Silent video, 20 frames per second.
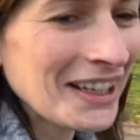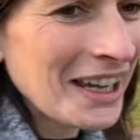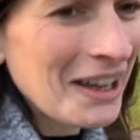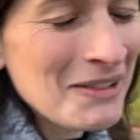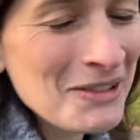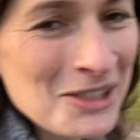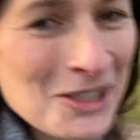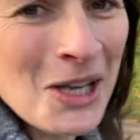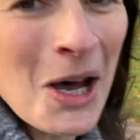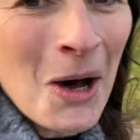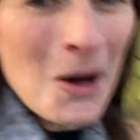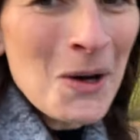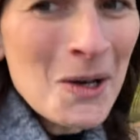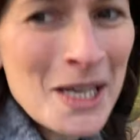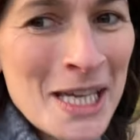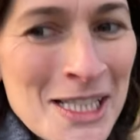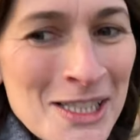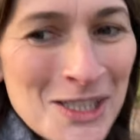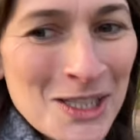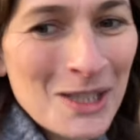was
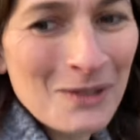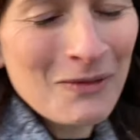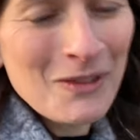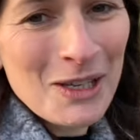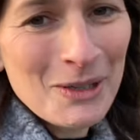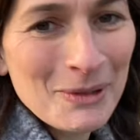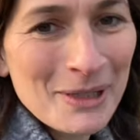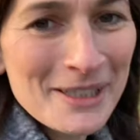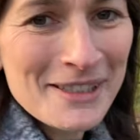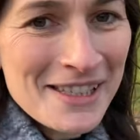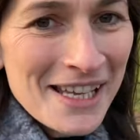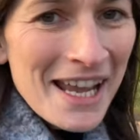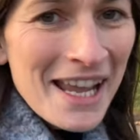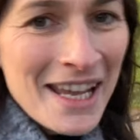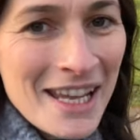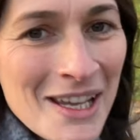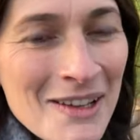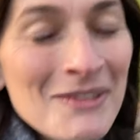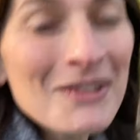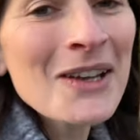talking to the viewers.
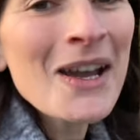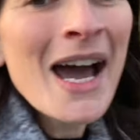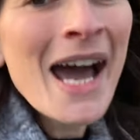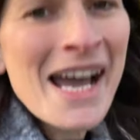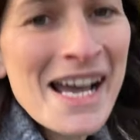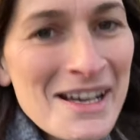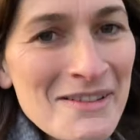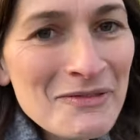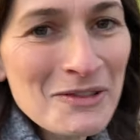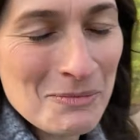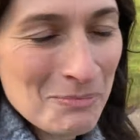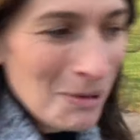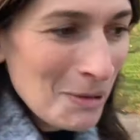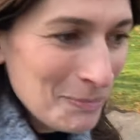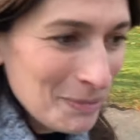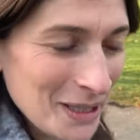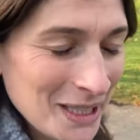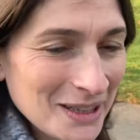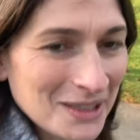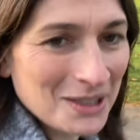If you have, pop
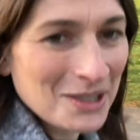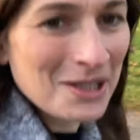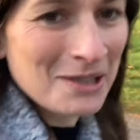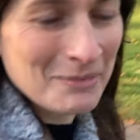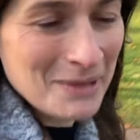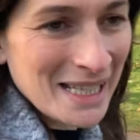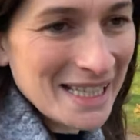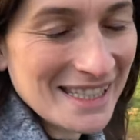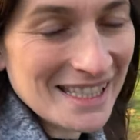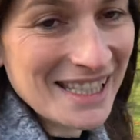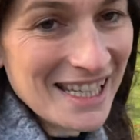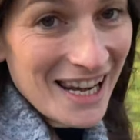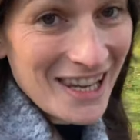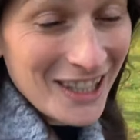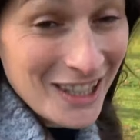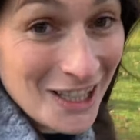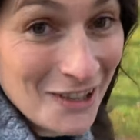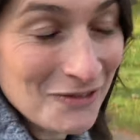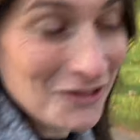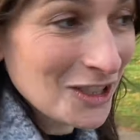it in the comments. I'd
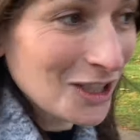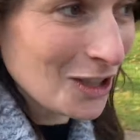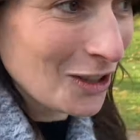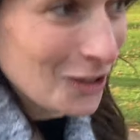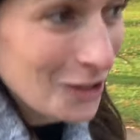love to know your